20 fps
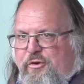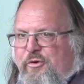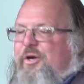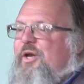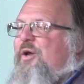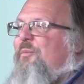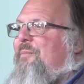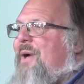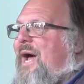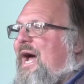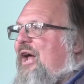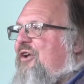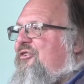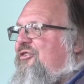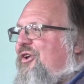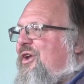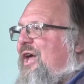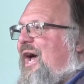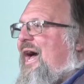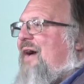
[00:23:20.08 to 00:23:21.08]
could
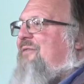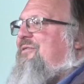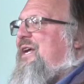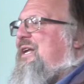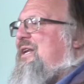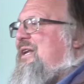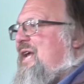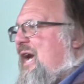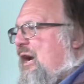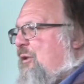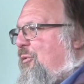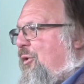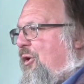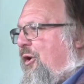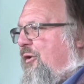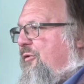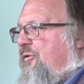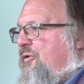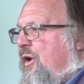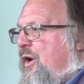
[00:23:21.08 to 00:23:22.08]
imagine having
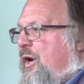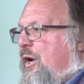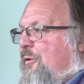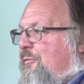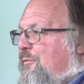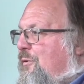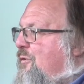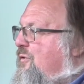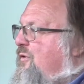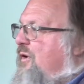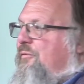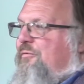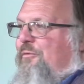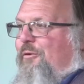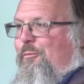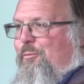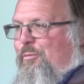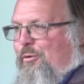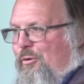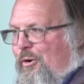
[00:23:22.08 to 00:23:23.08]
networks for
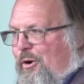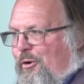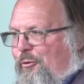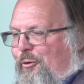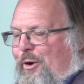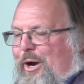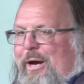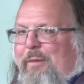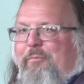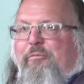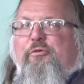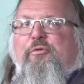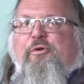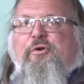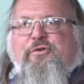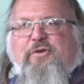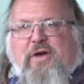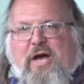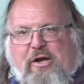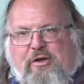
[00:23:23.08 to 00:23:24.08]
different programs, for
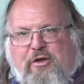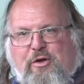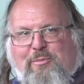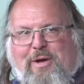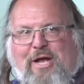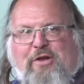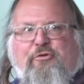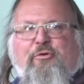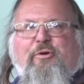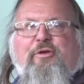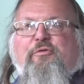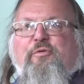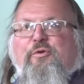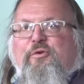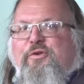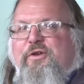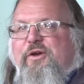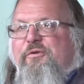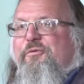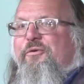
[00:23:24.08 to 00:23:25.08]
documentaries, for
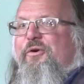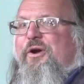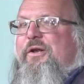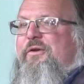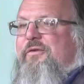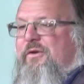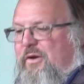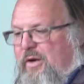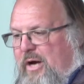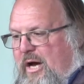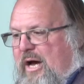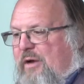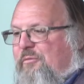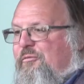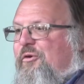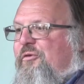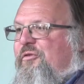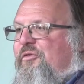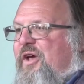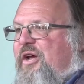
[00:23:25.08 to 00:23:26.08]
different
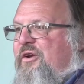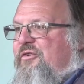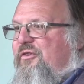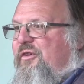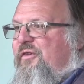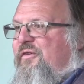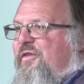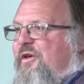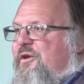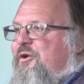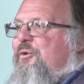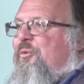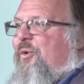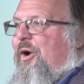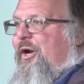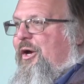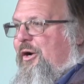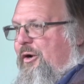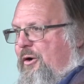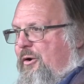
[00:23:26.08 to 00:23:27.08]
conversations that you
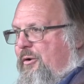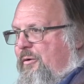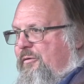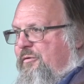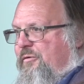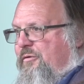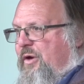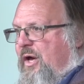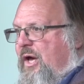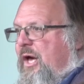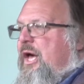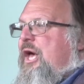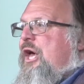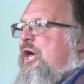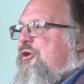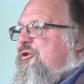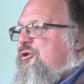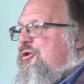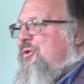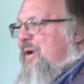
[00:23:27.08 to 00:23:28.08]
want to host.
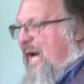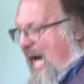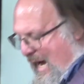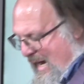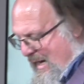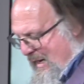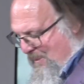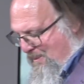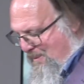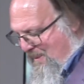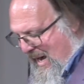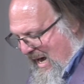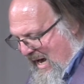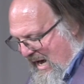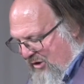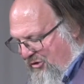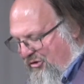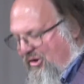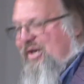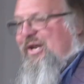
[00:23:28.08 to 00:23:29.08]
You can
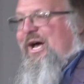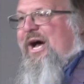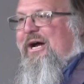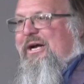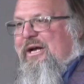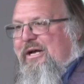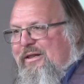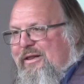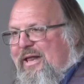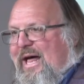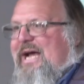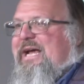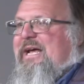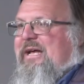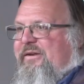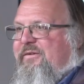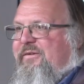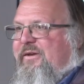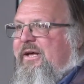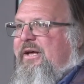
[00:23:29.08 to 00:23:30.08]
imagine a
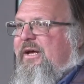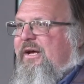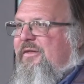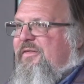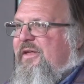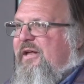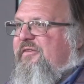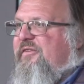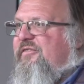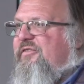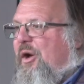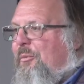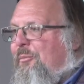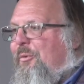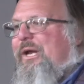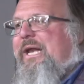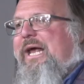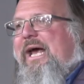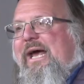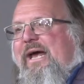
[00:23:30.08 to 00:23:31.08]
client that
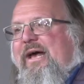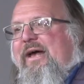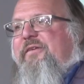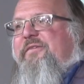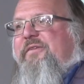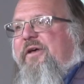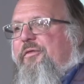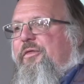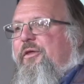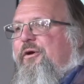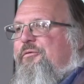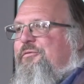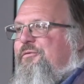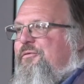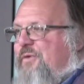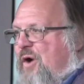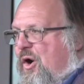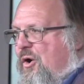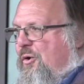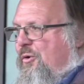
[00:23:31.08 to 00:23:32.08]
someone has on their
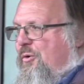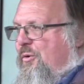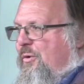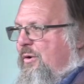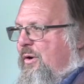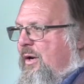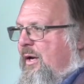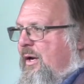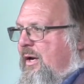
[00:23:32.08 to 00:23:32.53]
phone